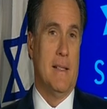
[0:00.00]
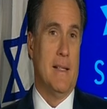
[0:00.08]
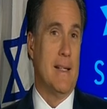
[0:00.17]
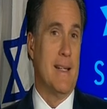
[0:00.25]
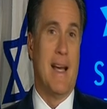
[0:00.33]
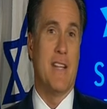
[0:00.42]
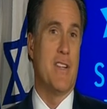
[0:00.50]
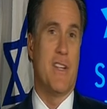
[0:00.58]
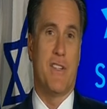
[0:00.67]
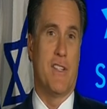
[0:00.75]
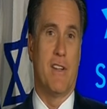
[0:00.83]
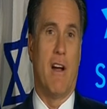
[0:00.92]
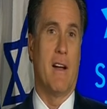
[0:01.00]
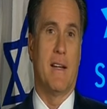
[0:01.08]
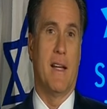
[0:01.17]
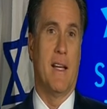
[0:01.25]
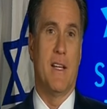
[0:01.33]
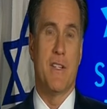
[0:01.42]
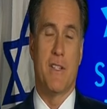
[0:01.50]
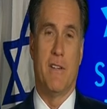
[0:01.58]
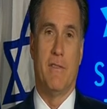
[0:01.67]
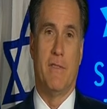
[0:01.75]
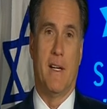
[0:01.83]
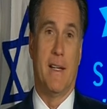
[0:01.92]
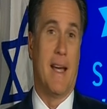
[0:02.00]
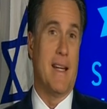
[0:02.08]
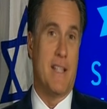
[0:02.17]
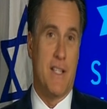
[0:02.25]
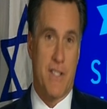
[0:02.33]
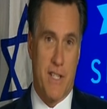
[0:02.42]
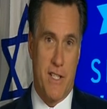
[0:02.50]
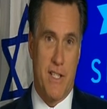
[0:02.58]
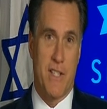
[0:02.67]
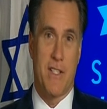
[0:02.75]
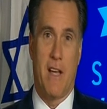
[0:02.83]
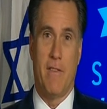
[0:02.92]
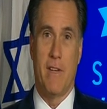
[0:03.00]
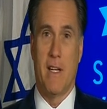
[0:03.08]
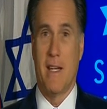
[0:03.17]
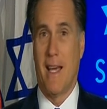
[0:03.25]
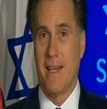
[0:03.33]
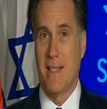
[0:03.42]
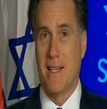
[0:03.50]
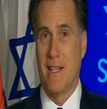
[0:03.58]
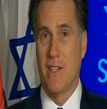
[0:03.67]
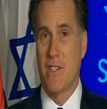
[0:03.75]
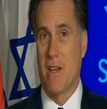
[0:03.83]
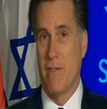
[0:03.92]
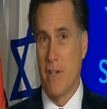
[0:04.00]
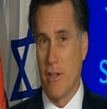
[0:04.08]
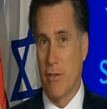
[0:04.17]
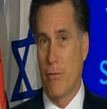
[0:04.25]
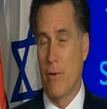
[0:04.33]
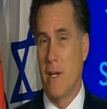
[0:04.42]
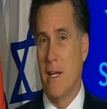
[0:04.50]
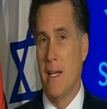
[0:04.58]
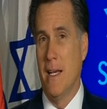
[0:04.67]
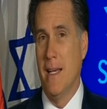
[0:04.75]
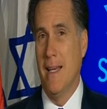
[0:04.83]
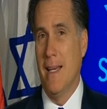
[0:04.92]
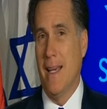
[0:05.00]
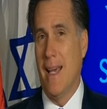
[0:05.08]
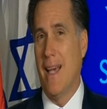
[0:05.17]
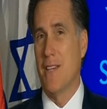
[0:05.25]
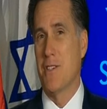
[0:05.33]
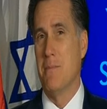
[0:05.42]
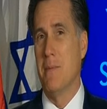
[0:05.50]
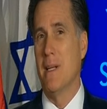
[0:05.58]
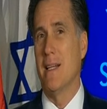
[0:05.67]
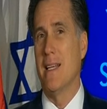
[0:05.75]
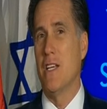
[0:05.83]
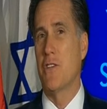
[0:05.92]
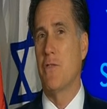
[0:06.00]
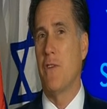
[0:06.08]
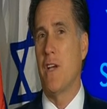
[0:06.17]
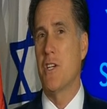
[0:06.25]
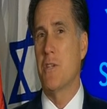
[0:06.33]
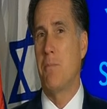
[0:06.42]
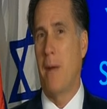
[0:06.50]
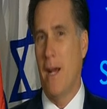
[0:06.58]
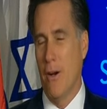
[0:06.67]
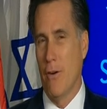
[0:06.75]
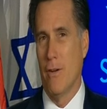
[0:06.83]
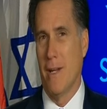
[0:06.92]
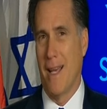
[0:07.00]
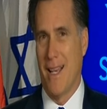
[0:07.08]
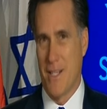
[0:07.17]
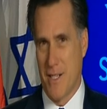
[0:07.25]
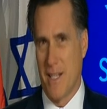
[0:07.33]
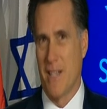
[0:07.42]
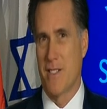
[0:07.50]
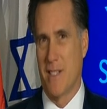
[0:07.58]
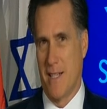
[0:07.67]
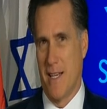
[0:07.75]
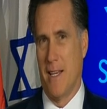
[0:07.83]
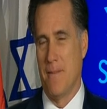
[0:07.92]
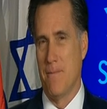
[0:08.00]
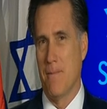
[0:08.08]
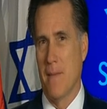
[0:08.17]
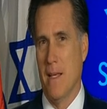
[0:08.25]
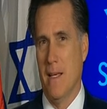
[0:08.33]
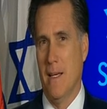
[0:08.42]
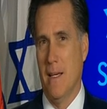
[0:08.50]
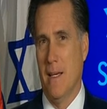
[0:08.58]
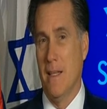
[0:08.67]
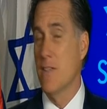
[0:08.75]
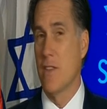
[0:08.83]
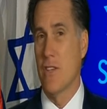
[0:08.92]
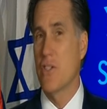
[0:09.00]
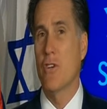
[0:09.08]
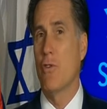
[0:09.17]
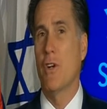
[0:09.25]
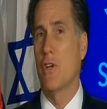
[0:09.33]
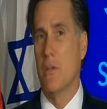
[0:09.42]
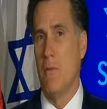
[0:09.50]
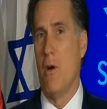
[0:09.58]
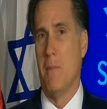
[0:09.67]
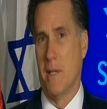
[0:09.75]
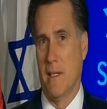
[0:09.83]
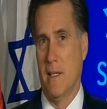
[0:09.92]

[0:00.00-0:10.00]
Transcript: Not since the dark days of 1967 and 1973 has the Middle East faced peril as it does today. This is a critical moment.